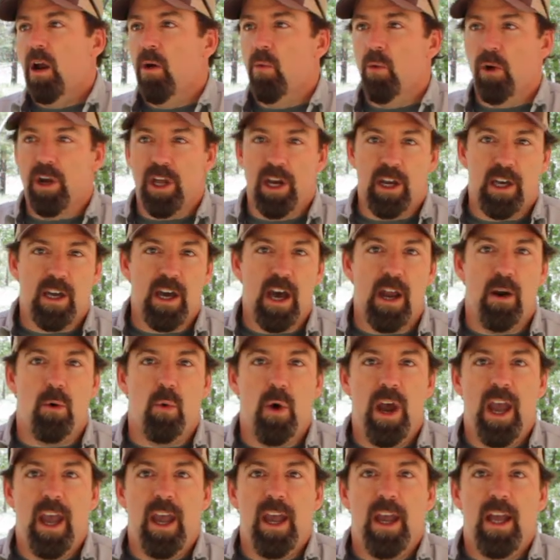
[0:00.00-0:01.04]
we're going to cut
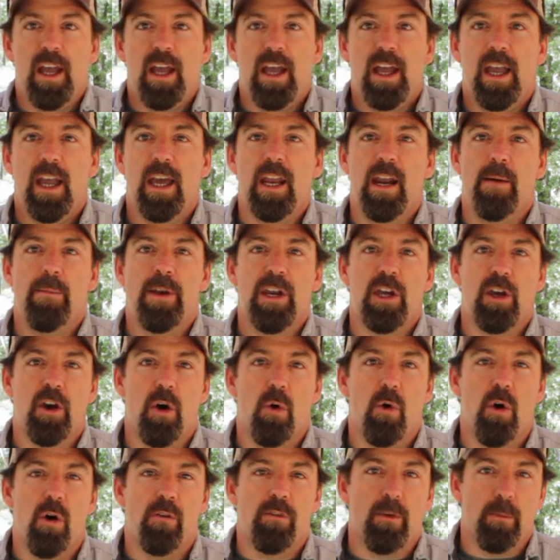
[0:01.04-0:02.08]
away, and I'm going to
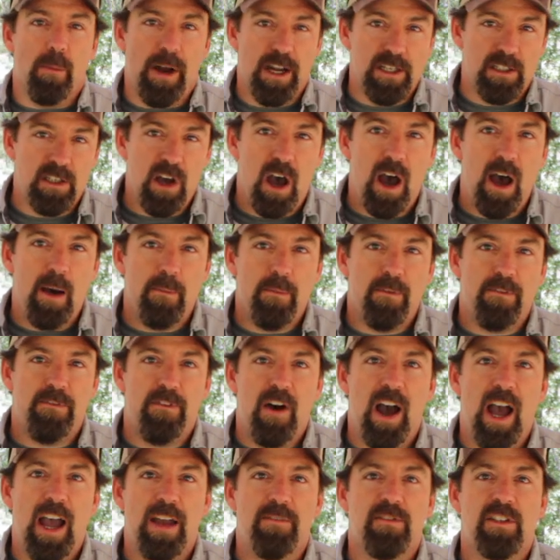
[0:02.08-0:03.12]
go over my top
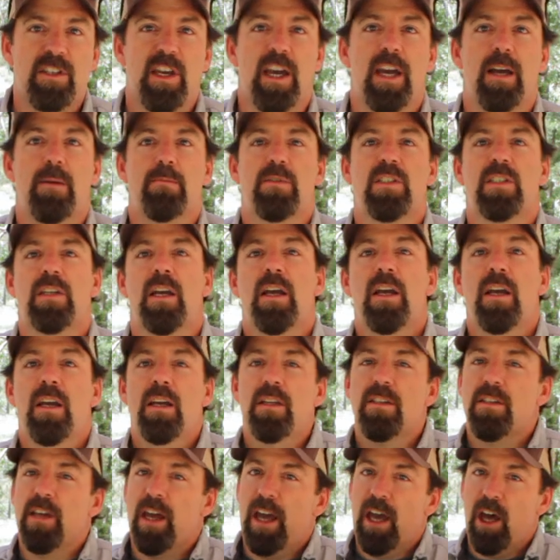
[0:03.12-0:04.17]
five tips
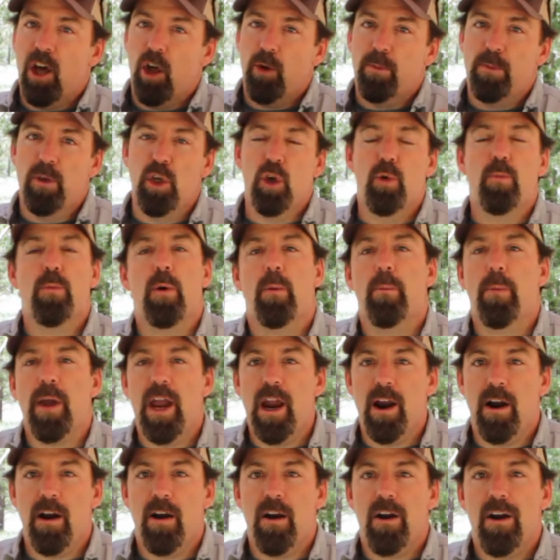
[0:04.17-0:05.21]
to help you
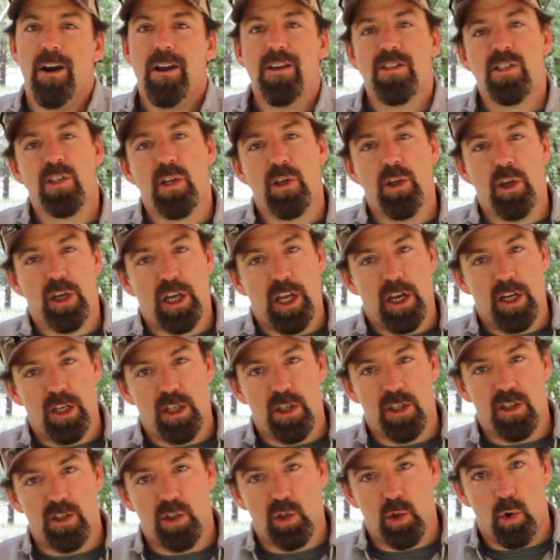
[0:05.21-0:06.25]
prepare so you can
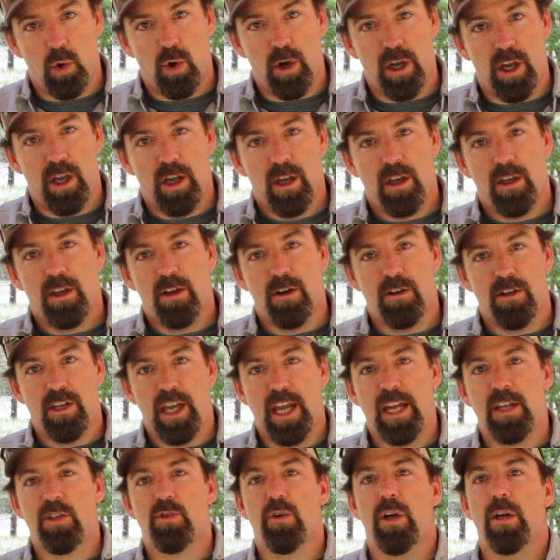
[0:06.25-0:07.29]
enjoy your
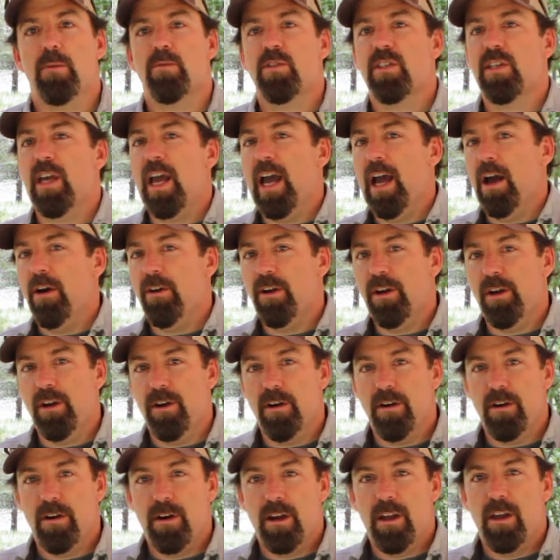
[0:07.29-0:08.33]
day trips out
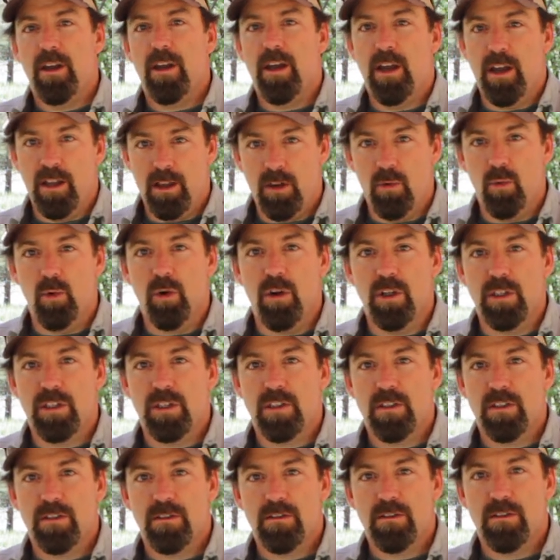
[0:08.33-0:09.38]
here in the
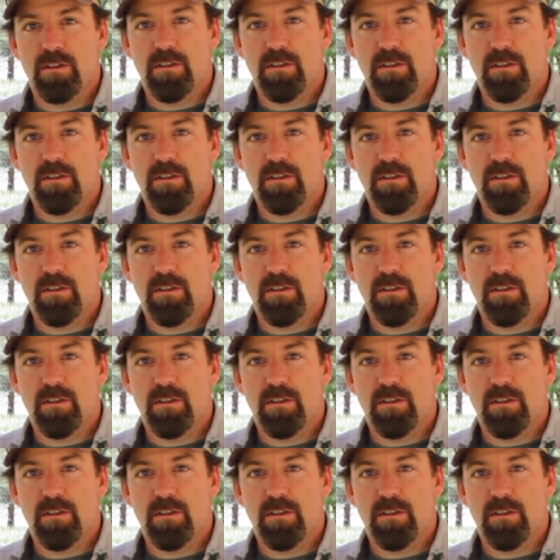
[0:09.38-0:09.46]
woods.